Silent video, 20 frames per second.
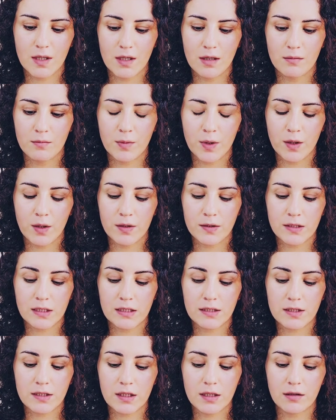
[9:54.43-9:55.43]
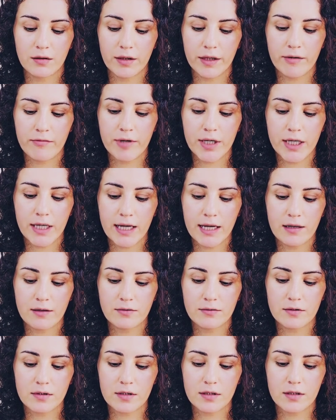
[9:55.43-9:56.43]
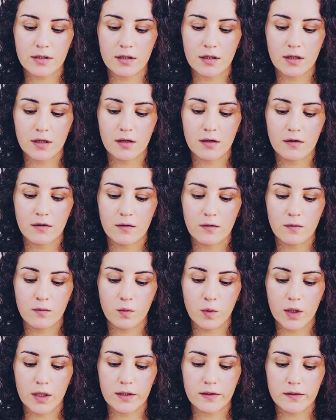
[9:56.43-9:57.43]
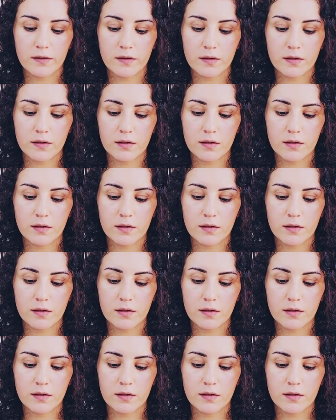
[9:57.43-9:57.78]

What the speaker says: Because it's clearing out what